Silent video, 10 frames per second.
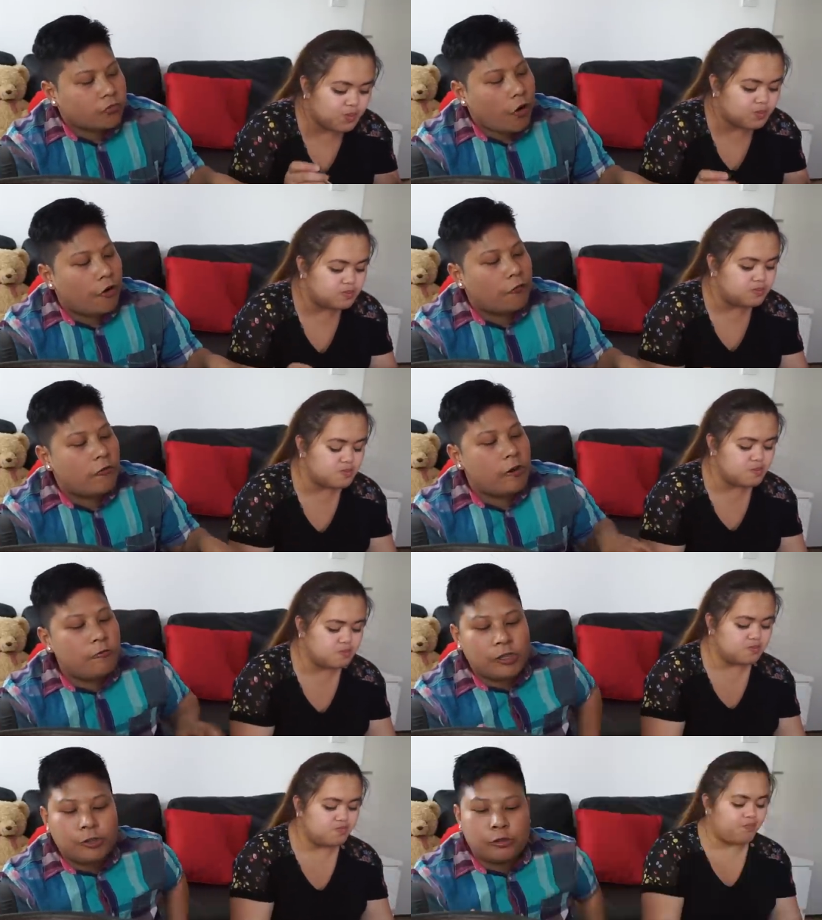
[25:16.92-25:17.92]
Speaker 1: Hopefully we
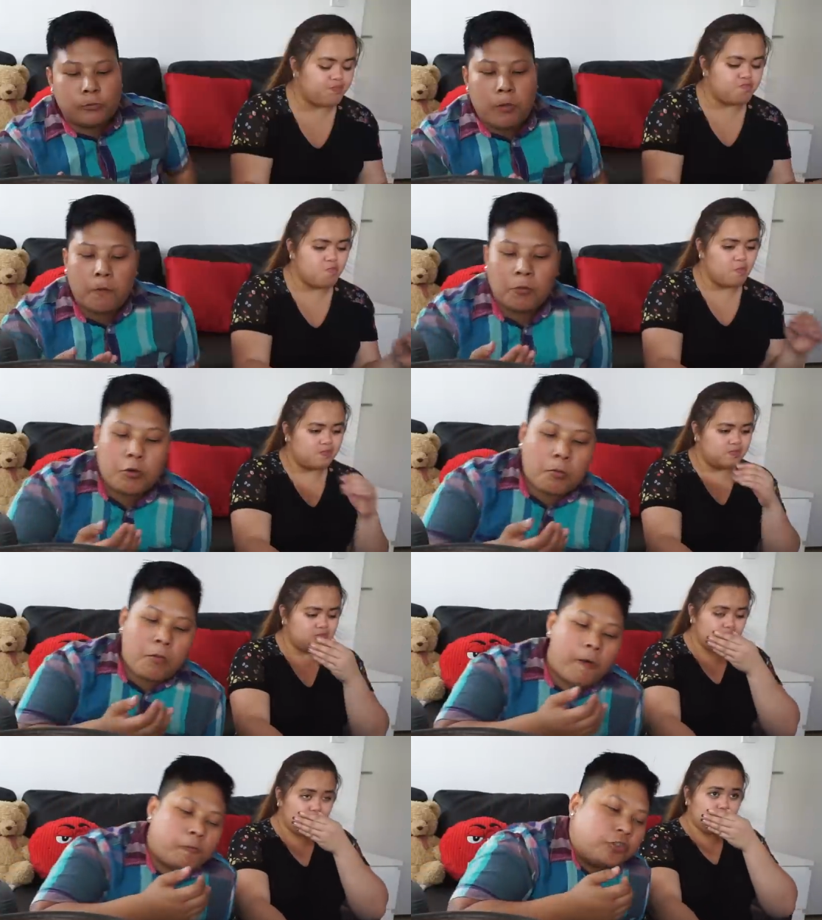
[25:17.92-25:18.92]
can do a proper mukbang
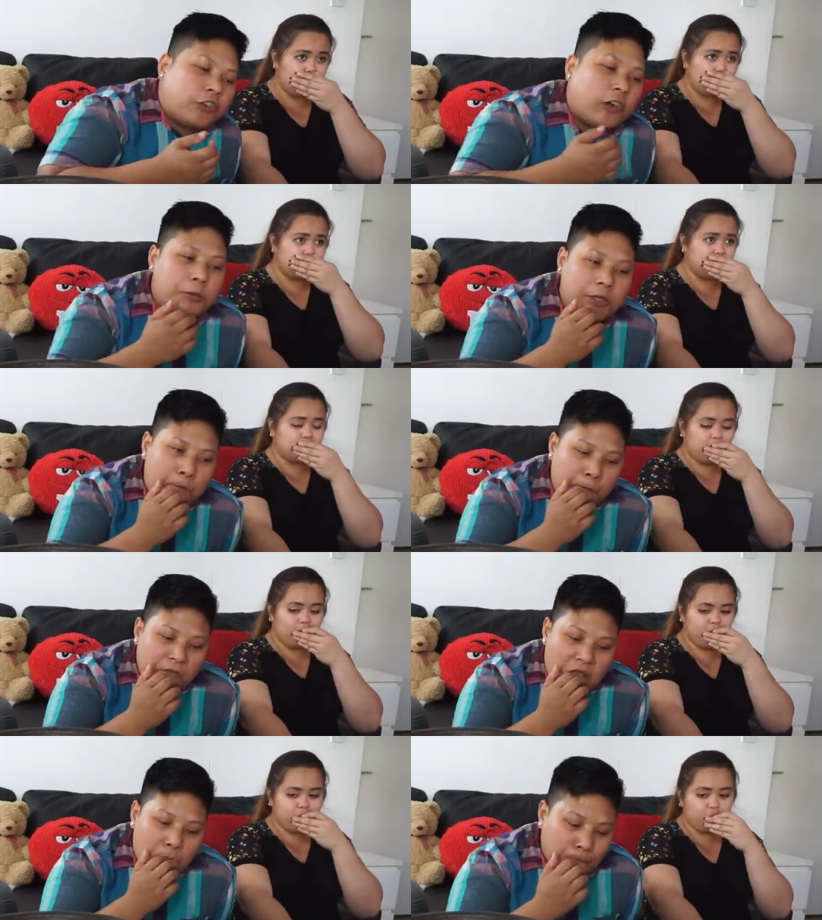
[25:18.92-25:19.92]
for Jollibee.
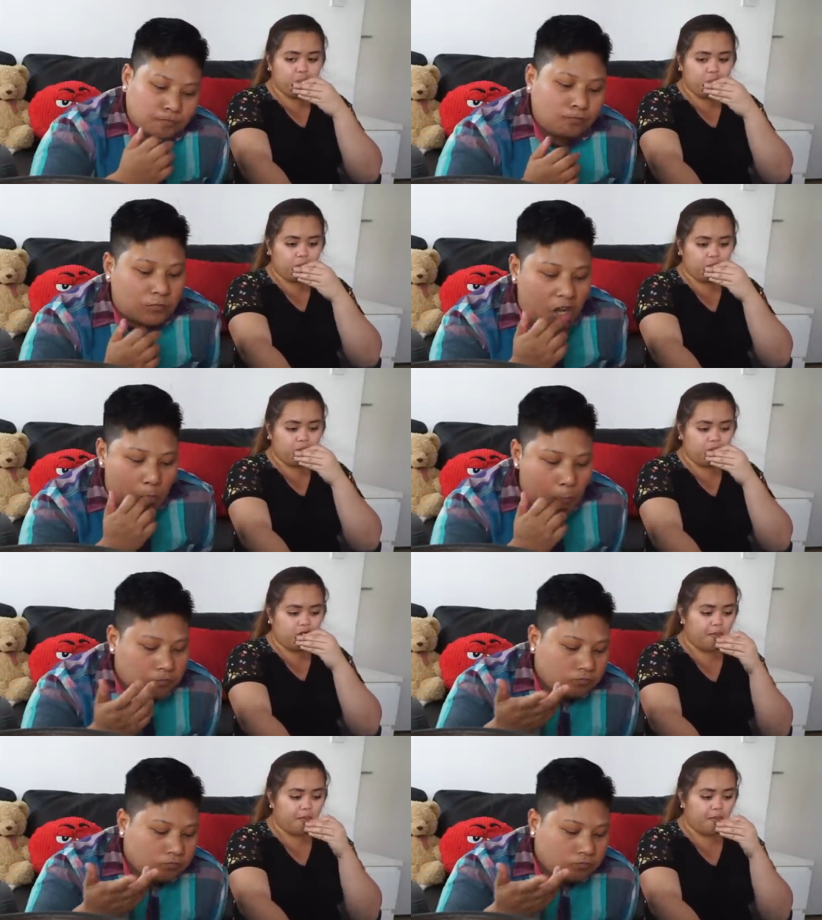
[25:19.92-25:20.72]
Mm -hmm. But